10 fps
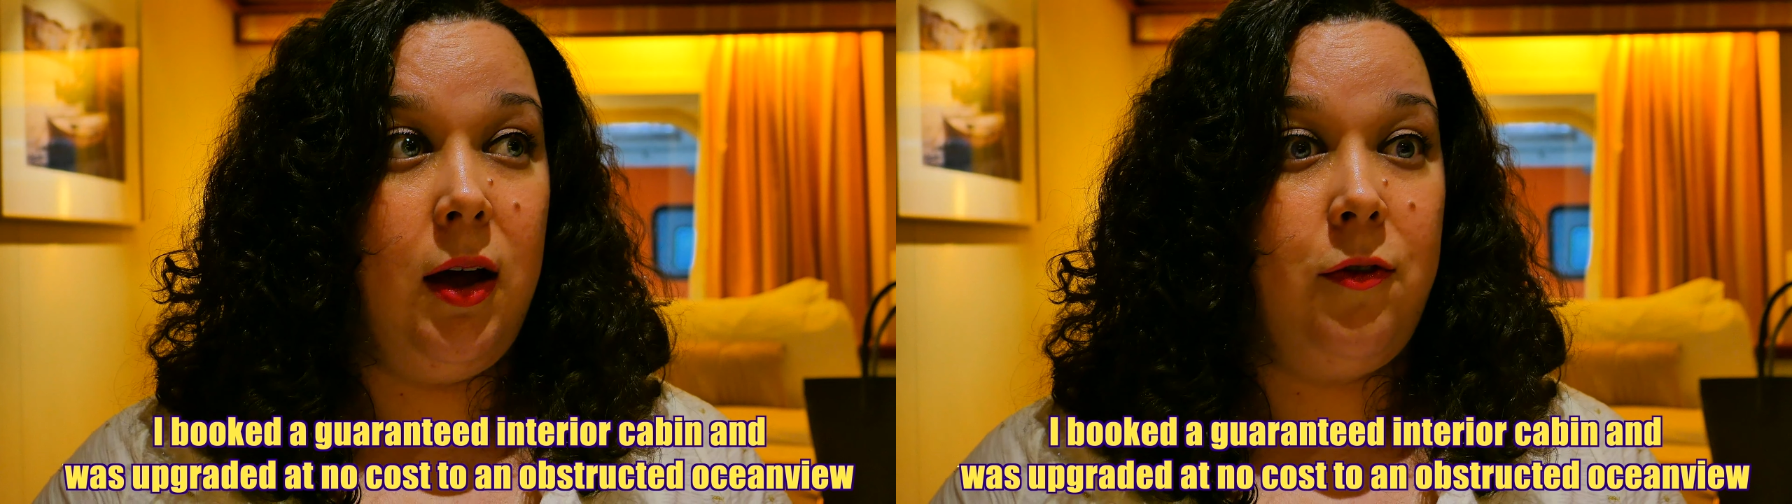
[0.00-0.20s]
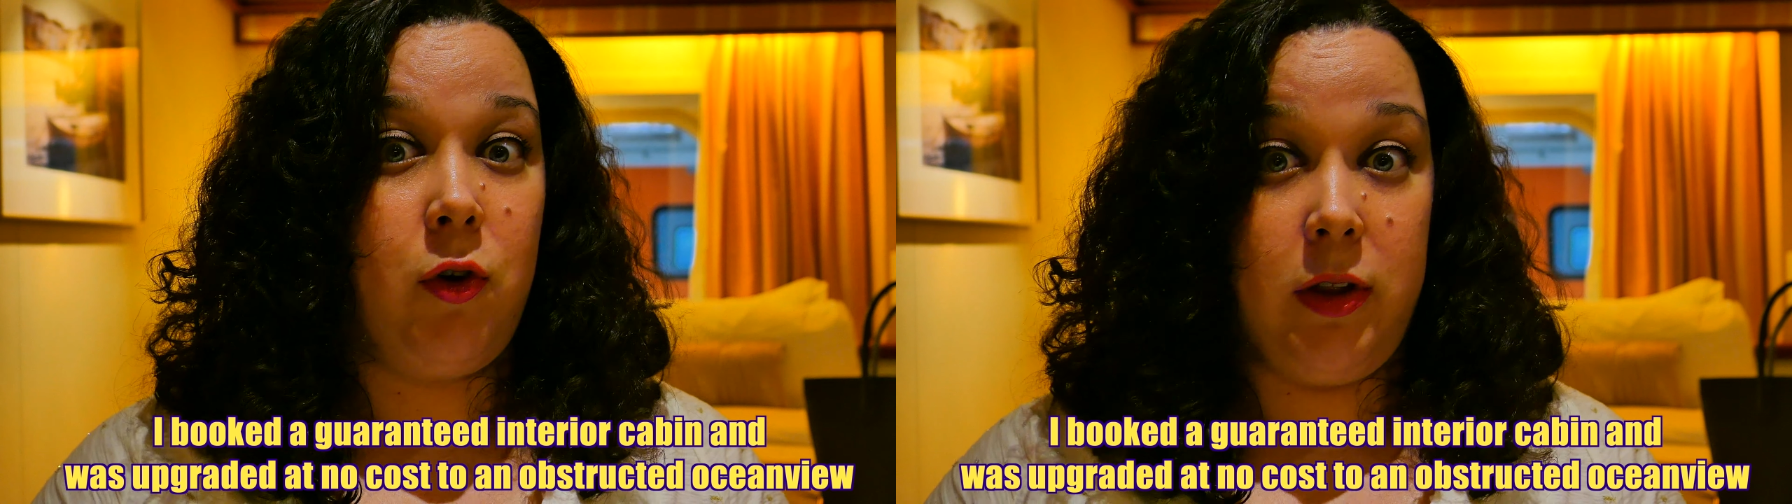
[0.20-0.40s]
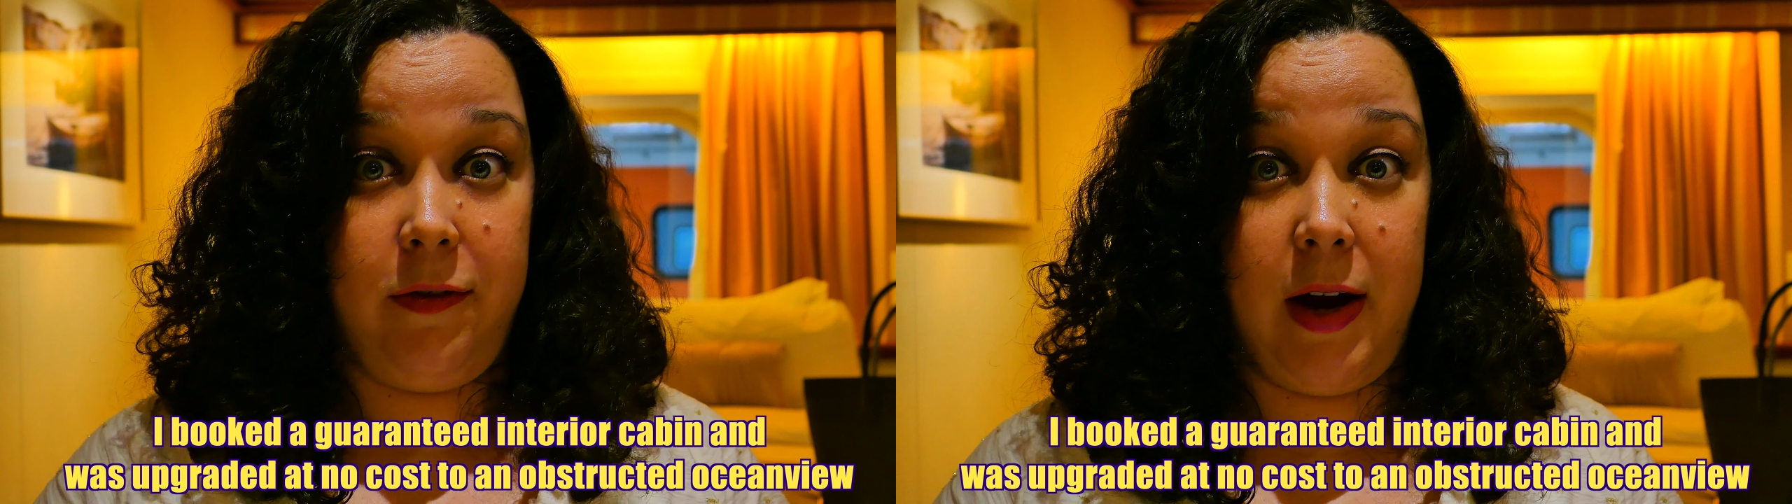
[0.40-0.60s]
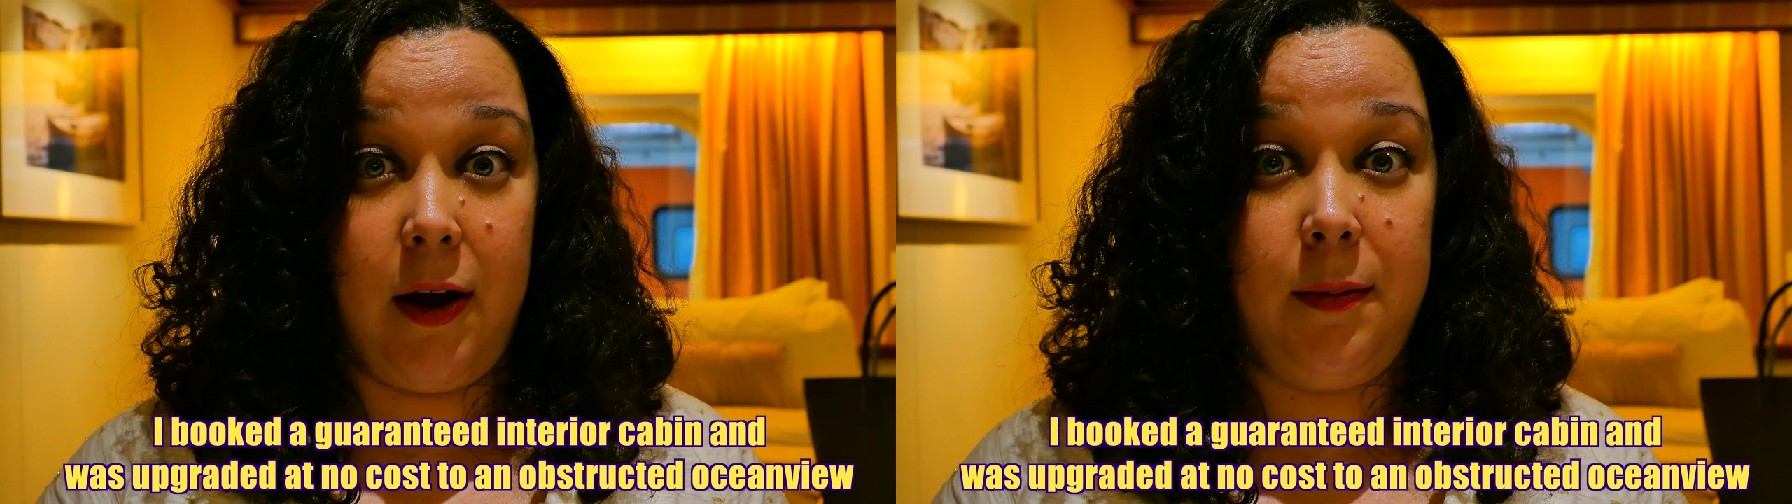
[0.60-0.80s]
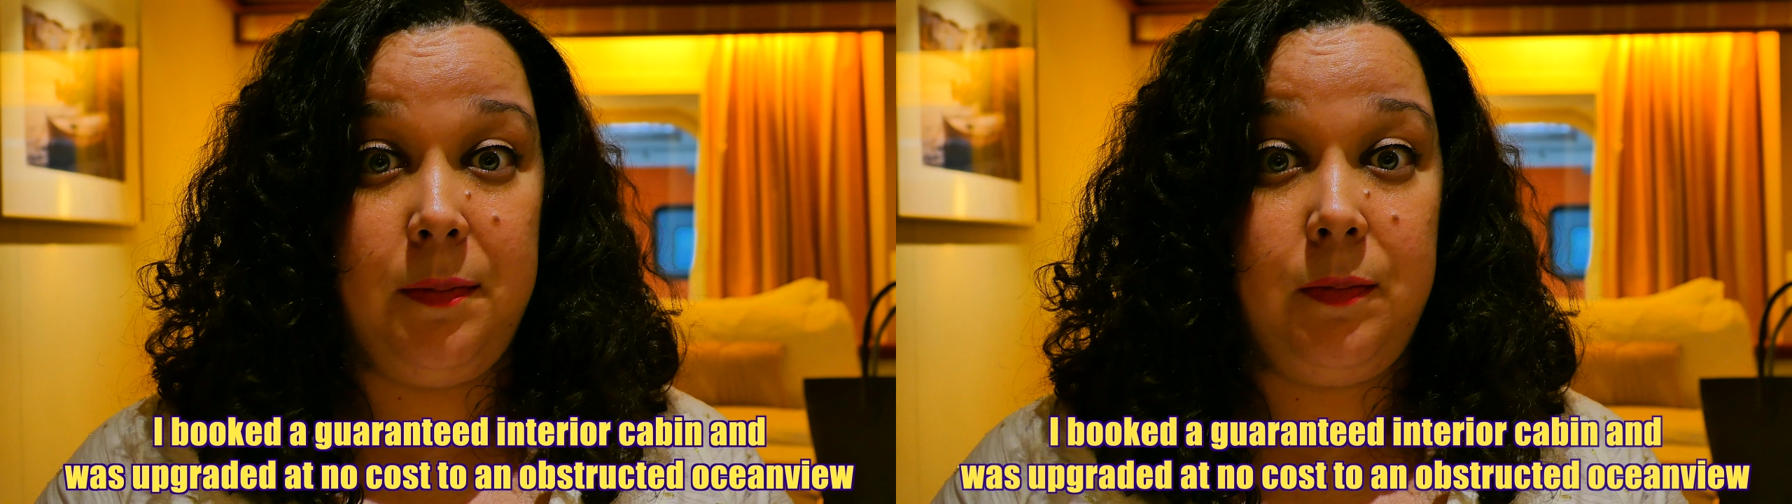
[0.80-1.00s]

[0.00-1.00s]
for the fare.